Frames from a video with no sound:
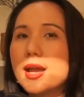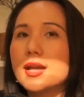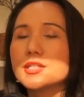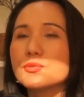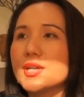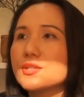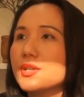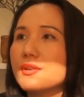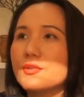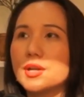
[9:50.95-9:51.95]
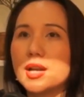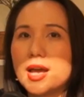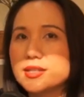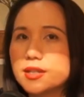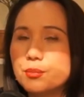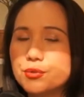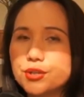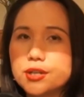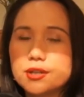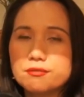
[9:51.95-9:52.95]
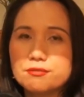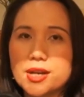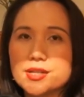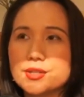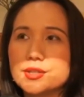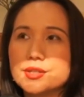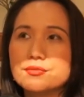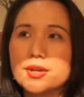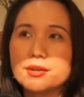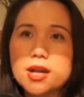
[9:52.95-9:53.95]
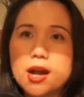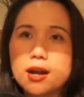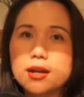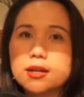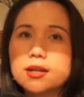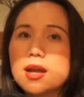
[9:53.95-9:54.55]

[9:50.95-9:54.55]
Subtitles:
especially for the last couple of years, the inflation is very high.